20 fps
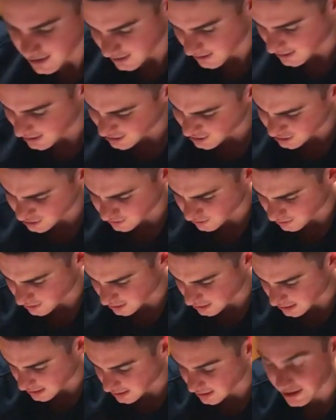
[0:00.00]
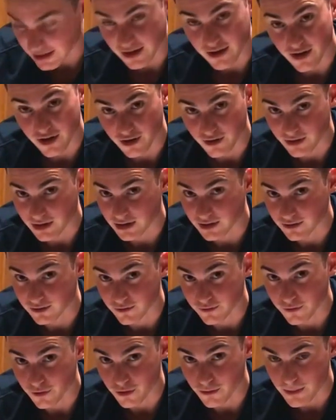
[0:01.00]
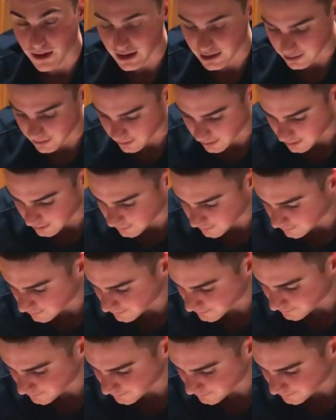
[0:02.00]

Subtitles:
This is a really good like all around full body one.